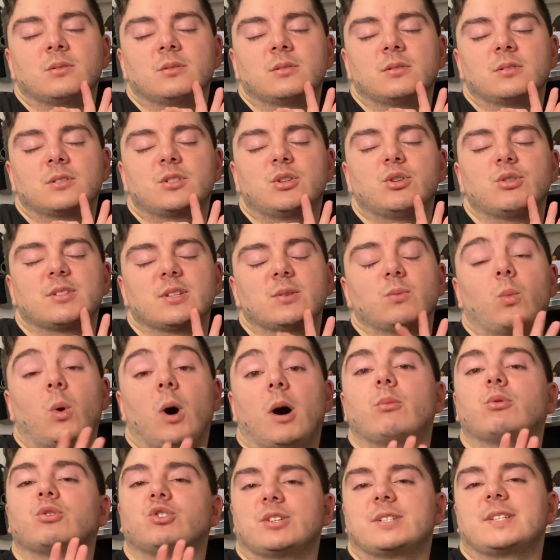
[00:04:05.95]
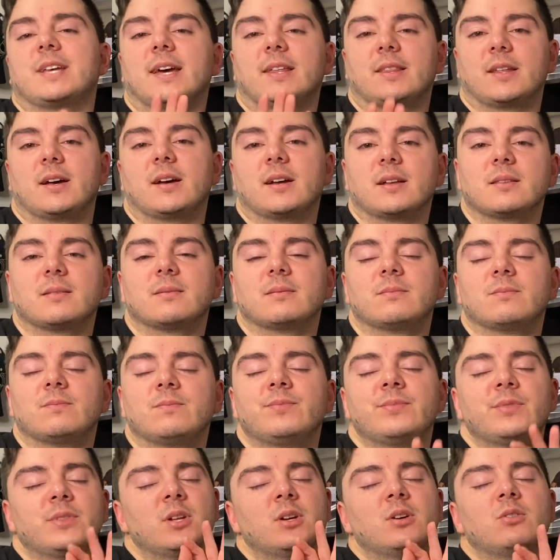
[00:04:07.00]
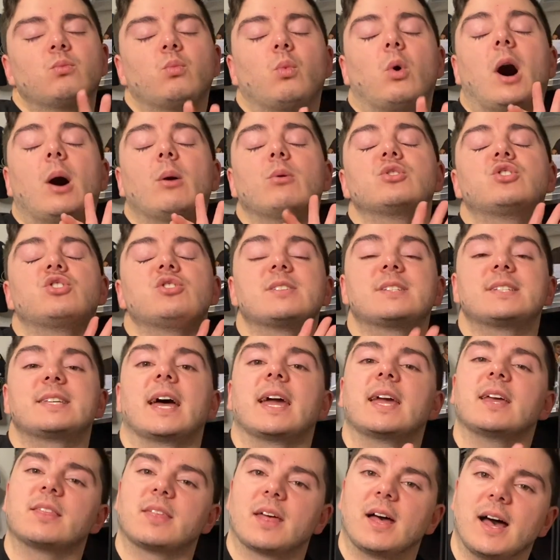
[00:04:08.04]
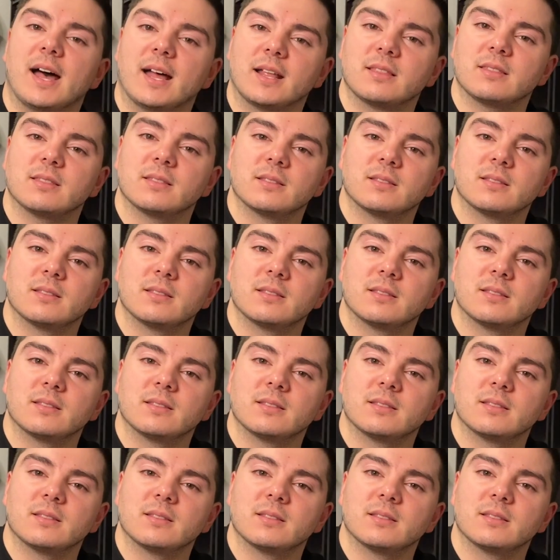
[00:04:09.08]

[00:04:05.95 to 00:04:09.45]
Susan, why would you say that? Why would you say that?